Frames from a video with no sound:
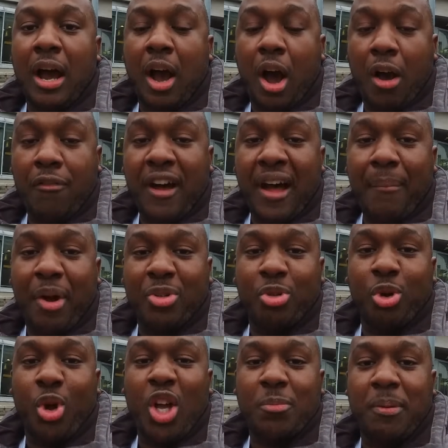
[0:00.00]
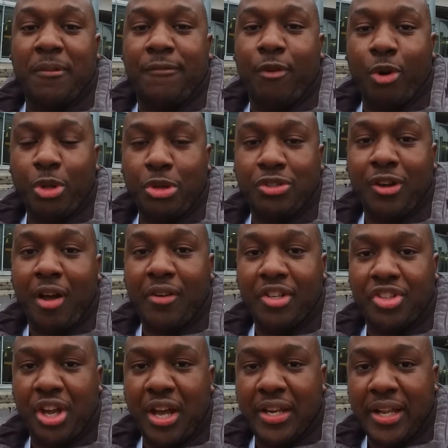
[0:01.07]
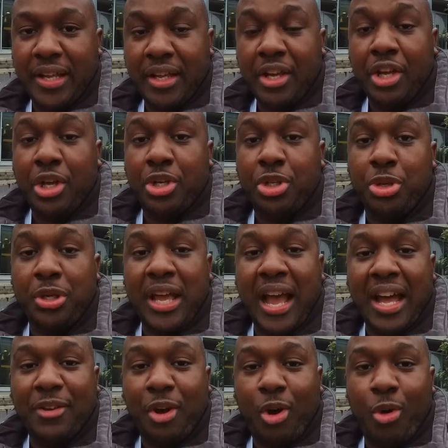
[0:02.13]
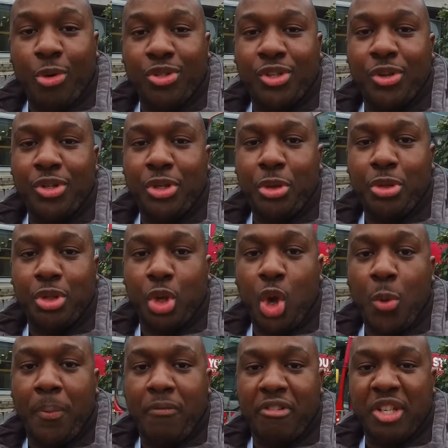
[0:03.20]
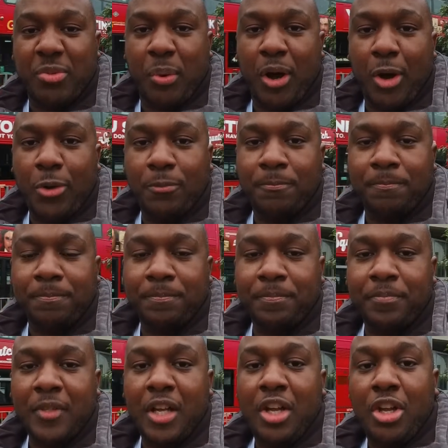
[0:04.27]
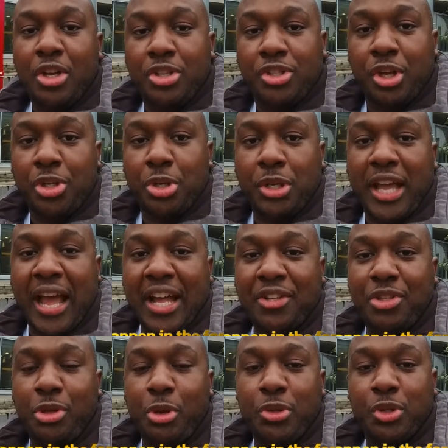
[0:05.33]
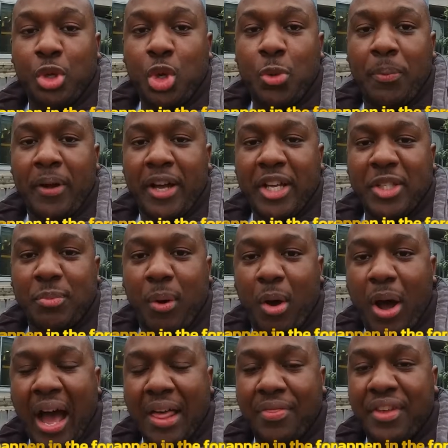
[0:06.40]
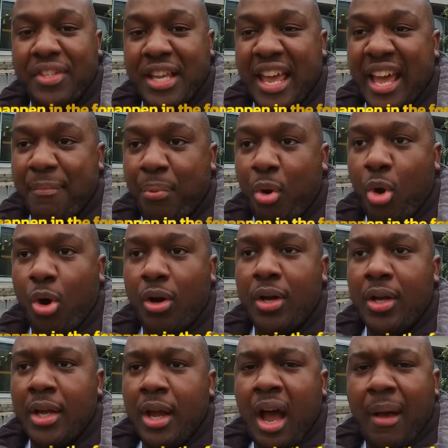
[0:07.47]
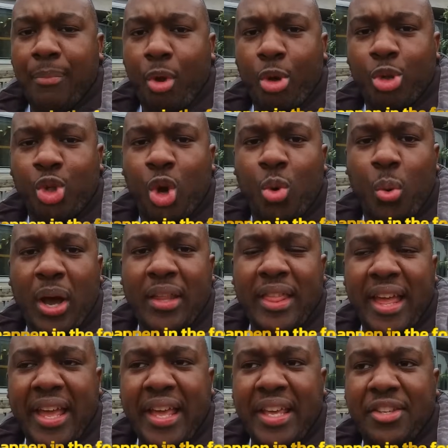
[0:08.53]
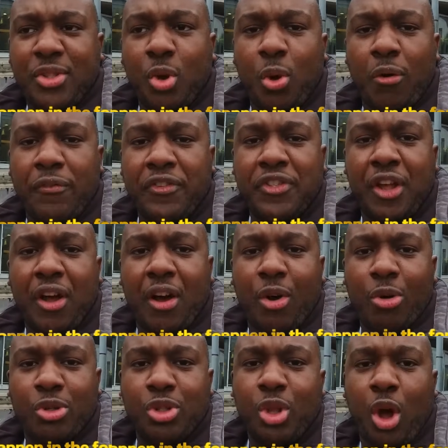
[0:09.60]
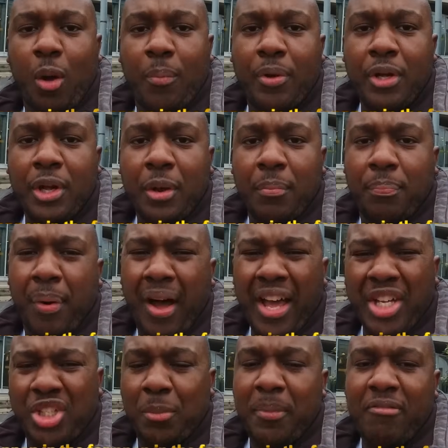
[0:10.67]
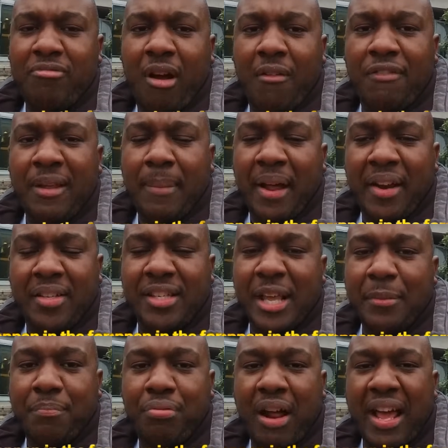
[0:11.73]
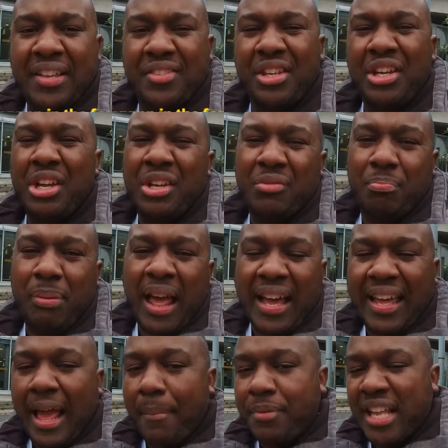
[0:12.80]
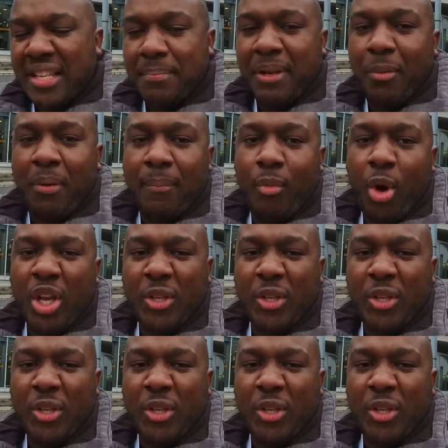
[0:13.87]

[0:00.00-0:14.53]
of how much it will cost before you start the journey. You can also use Uber as well. So you can use Uber as well at this airport. I'm not sure where they sort of start or stop, but it should be roughly about the same price. Black cabs tend to be a little bit more